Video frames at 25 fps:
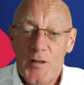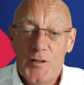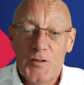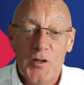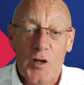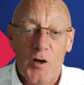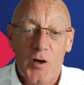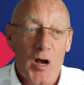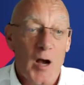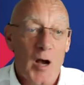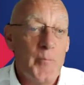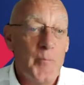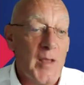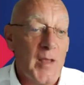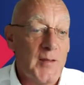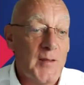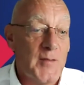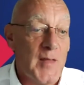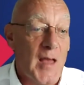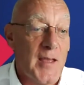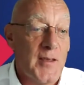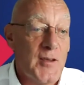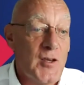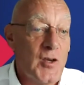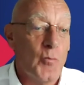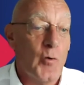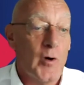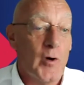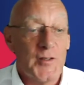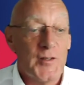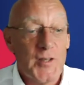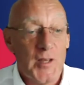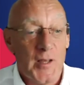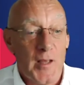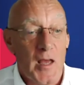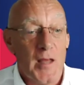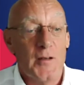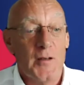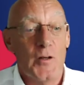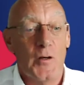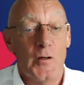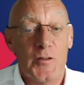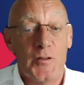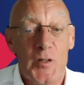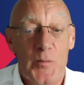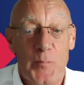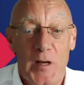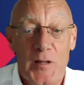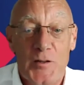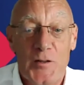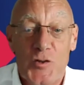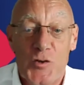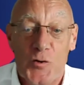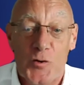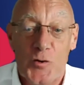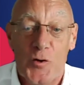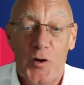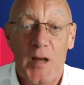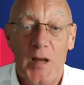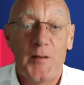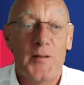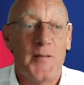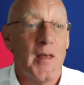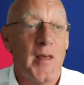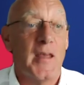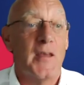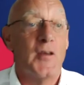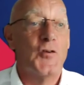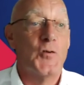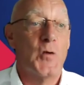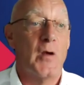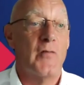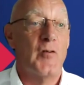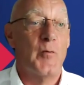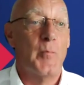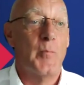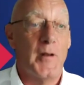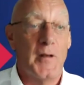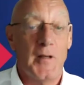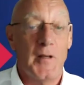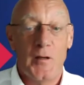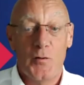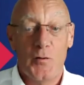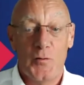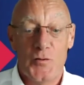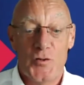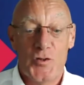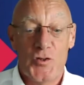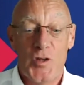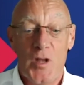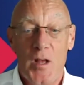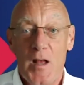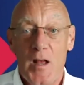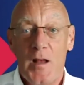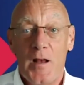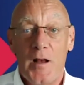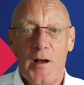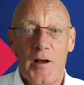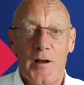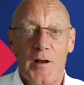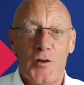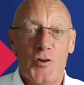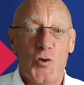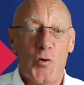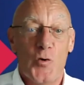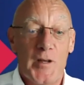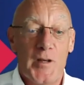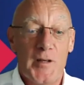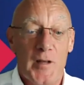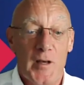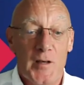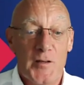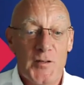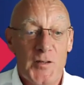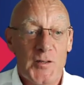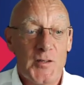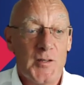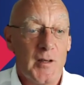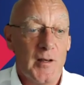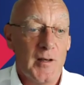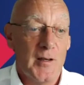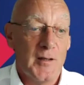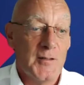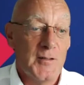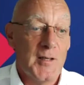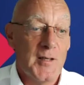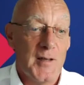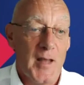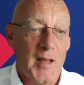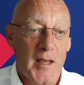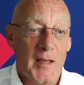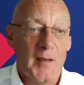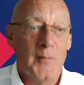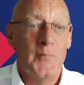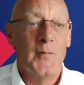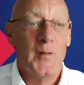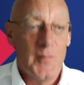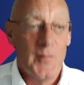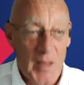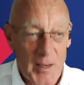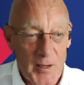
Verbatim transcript: So a big thank you once again, Dr. Mansoor, and thank you to everybody who's uh, joined us uh, today.